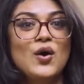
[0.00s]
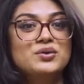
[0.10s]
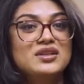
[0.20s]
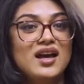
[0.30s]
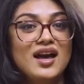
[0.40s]

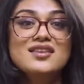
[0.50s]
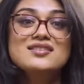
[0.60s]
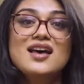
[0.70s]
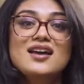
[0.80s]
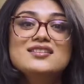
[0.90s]
On the other
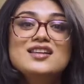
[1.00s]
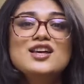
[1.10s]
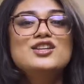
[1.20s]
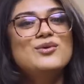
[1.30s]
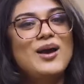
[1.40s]
side,
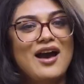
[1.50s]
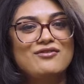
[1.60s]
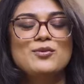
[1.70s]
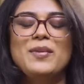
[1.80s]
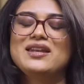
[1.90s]
you
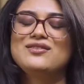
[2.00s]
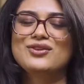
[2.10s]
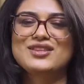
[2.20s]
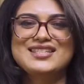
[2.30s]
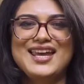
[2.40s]
have your penny
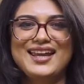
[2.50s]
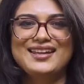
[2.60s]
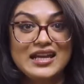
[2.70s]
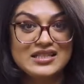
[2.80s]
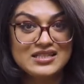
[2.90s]
for the day.
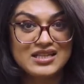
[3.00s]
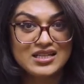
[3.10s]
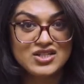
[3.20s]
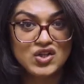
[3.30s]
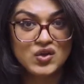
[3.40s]
It's
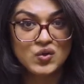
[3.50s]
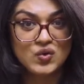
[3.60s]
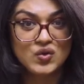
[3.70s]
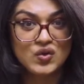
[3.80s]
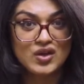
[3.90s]
day two.
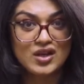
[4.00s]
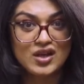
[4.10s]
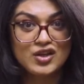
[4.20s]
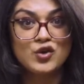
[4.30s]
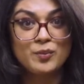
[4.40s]

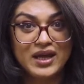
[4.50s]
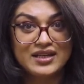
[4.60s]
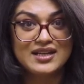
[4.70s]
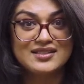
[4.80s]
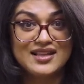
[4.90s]
Your
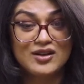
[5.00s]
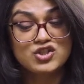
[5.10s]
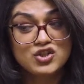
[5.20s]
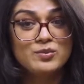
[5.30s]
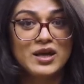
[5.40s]
penny is now
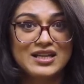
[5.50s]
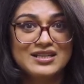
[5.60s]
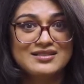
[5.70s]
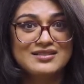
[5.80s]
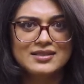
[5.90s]
2
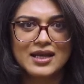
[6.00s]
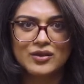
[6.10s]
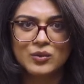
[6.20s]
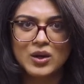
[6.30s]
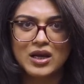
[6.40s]
pennies. Day
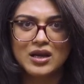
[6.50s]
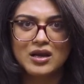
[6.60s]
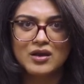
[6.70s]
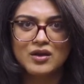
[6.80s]
three,